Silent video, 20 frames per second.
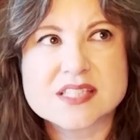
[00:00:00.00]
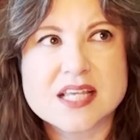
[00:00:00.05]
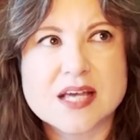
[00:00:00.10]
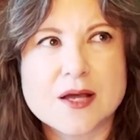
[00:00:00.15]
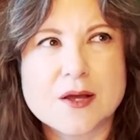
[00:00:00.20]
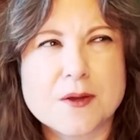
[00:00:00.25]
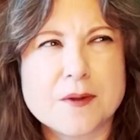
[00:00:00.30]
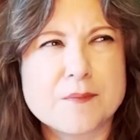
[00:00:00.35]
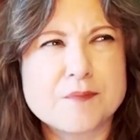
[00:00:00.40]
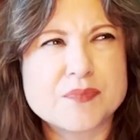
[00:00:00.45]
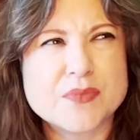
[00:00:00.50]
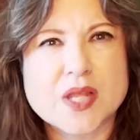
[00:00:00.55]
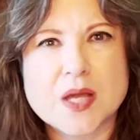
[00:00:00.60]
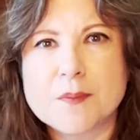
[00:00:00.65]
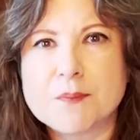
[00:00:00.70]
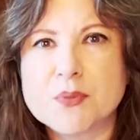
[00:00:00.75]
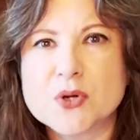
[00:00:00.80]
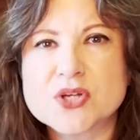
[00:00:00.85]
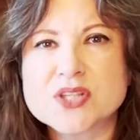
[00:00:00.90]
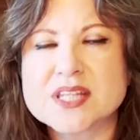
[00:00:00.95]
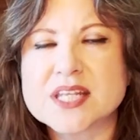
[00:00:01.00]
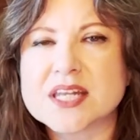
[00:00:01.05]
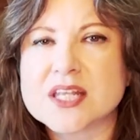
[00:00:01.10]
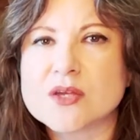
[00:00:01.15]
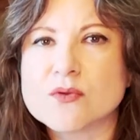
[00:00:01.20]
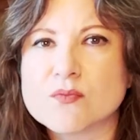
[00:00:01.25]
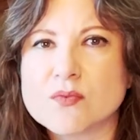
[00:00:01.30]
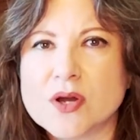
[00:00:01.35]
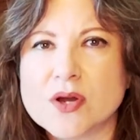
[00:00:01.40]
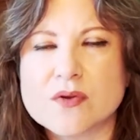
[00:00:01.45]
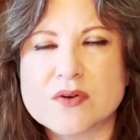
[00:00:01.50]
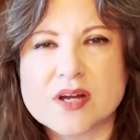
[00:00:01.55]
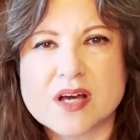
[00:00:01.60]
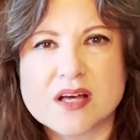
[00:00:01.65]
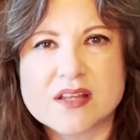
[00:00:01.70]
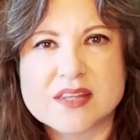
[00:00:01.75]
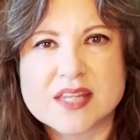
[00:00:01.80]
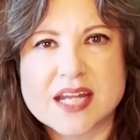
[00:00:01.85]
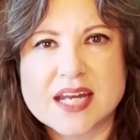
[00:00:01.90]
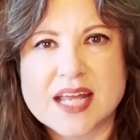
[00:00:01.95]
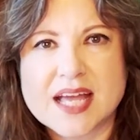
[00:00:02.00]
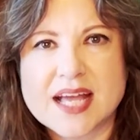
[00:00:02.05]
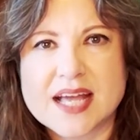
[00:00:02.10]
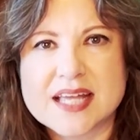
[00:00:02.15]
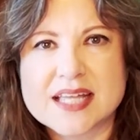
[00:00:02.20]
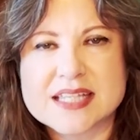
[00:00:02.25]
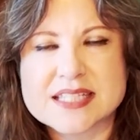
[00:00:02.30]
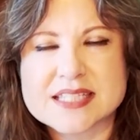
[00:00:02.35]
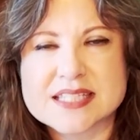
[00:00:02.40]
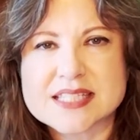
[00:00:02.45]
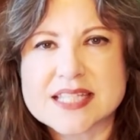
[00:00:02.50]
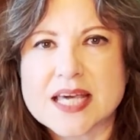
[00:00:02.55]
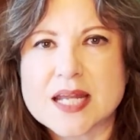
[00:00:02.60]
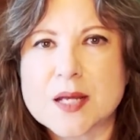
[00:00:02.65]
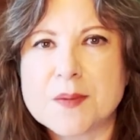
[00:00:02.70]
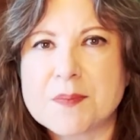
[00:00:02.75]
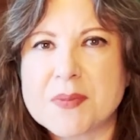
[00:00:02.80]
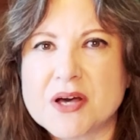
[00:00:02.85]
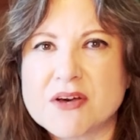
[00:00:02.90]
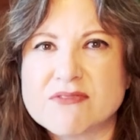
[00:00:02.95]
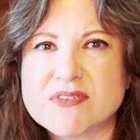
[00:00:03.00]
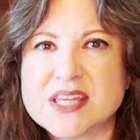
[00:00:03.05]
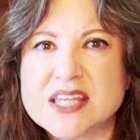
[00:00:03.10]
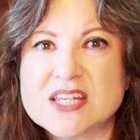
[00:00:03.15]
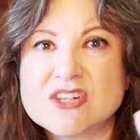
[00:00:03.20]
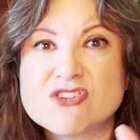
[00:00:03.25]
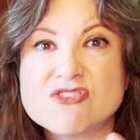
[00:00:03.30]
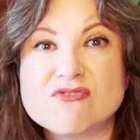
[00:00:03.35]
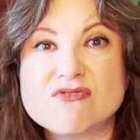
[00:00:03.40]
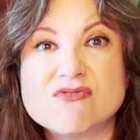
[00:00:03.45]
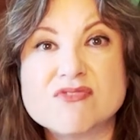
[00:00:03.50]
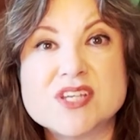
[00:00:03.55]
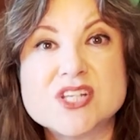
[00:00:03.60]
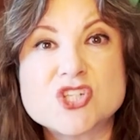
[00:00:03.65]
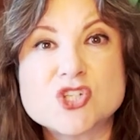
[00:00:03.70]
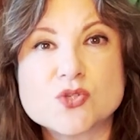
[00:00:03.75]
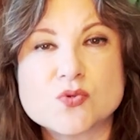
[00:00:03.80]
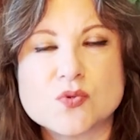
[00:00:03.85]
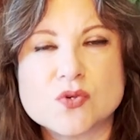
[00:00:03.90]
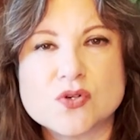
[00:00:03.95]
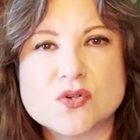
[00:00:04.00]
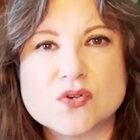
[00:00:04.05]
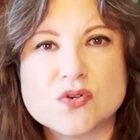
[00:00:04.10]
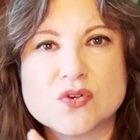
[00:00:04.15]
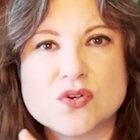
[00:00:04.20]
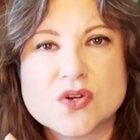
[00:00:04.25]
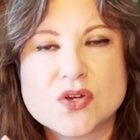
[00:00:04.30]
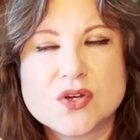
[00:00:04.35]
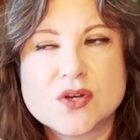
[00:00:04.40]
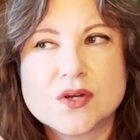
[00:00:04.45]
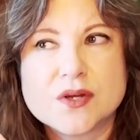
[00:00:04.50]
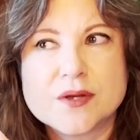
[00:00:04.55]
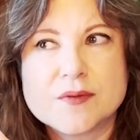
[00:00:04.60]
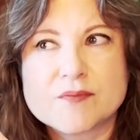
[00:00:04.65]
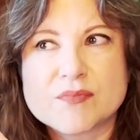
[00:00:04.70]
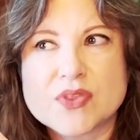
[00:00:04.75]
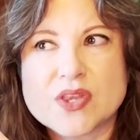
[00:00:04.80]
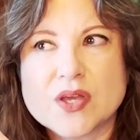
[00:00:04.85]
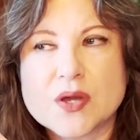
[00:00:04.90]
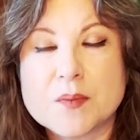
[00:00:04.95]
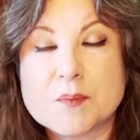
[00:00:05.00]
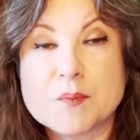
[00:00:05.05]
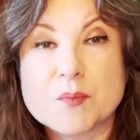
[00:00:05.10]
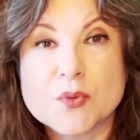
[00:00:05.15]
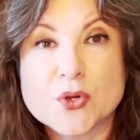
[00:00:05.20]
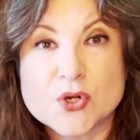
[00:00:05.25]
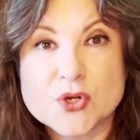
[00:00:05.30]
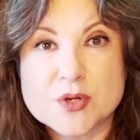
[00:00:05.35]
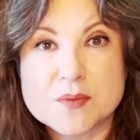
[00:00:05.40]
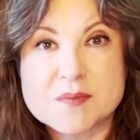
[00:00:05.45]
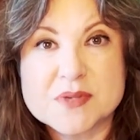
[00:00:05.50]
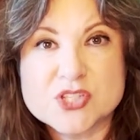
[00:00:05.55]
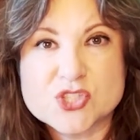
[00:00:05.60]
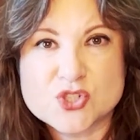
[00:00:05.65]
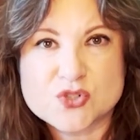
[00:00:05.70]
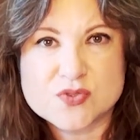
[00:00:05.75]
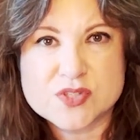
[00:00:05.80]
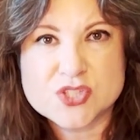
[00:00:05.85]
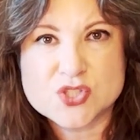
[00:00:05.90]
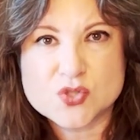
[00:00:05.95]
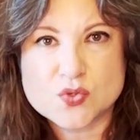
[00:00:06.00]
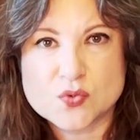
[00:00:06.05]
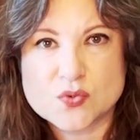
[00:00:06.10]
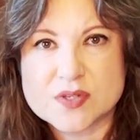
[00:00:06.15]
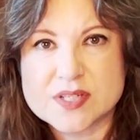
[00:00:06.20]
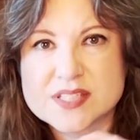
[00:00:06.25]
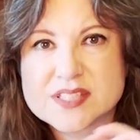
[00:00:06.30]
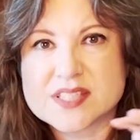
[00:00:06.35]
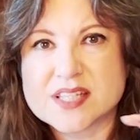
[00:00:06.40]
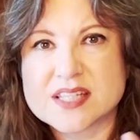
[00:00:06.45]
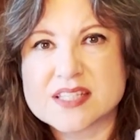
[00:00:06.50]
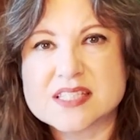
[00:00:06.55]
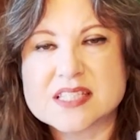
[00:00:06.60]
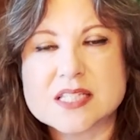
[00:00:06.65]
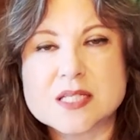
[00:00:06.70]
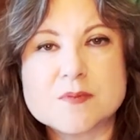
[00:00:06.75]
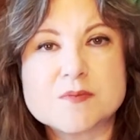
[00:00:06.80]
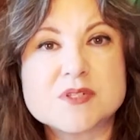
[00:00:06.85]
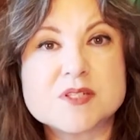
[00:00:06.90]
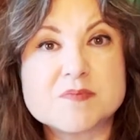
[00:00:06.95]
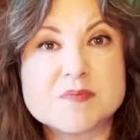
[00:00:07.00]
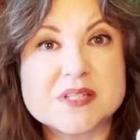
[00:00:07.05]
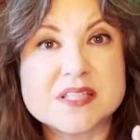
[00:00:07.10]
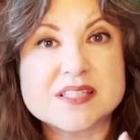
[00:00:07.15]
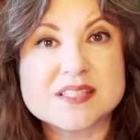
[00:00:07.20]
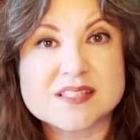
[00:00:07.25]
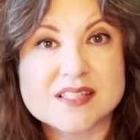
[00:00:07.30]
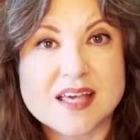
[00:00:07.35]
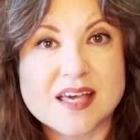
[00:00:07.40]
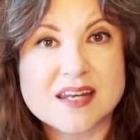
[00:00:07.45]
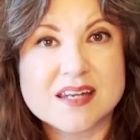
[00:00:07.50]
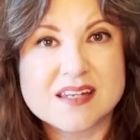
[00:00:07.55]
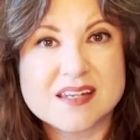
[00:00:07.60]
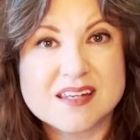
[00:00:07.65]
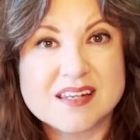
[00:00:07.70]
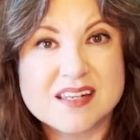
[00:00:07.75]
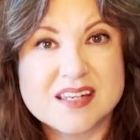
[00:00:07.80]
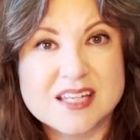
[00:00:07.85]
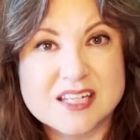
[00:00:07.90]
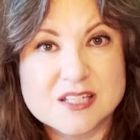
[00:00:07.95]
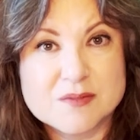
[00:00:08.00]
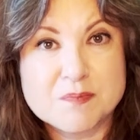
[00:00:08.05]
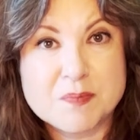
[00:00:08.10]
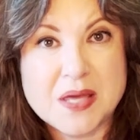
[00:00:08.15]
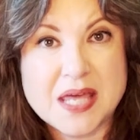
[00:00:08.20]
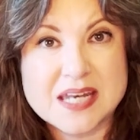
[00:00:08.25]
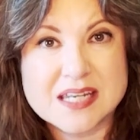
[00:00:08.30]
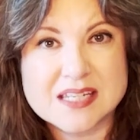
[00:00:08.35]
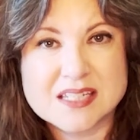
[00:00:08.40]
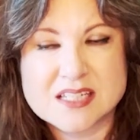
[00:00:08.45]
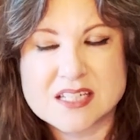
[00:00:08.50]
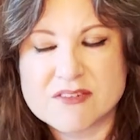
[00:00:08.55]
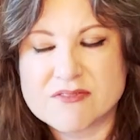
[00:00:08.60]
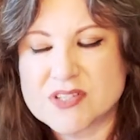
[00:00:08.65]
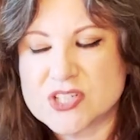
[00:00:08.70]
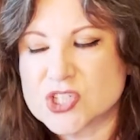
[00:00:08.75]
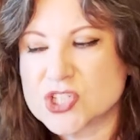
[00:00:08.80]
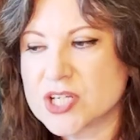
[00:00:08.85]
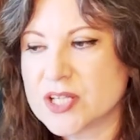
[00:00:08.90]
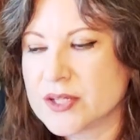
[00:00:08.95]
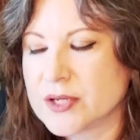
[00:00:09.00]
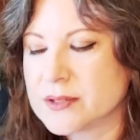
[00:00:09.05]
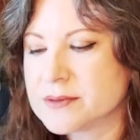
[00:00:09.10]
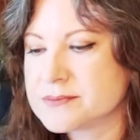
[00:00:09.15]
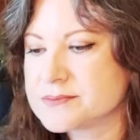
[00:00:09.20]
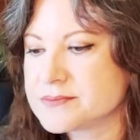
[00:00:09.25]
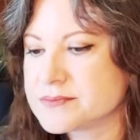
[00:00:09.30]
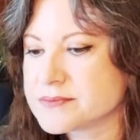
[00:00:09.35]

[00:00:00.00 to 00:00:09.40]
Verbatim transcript: a book that he wrote that is set up of individual murder mystery stories that seem to be set independent of each other.